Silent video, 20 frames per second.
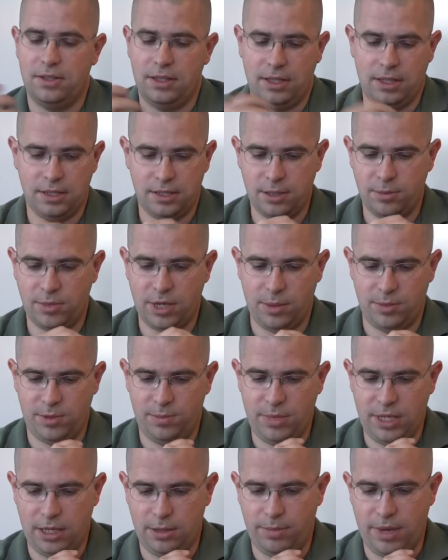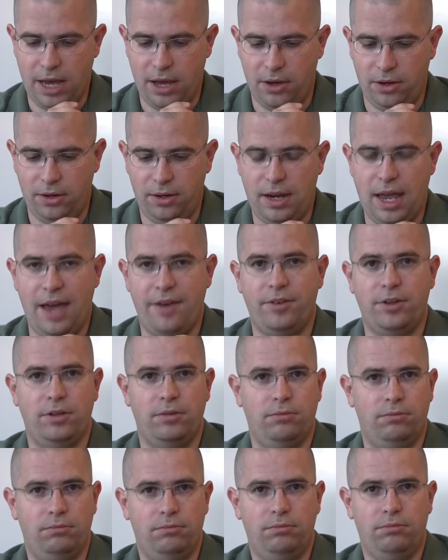It can sometimes be about
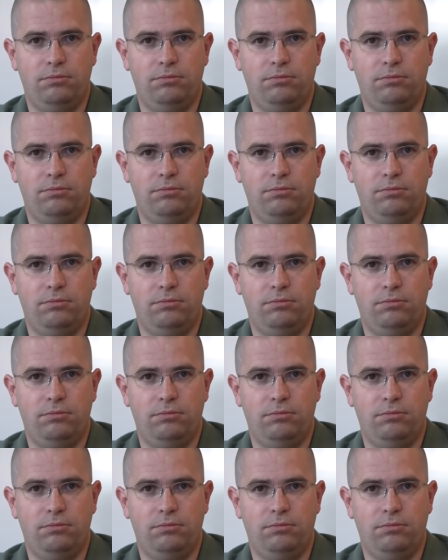having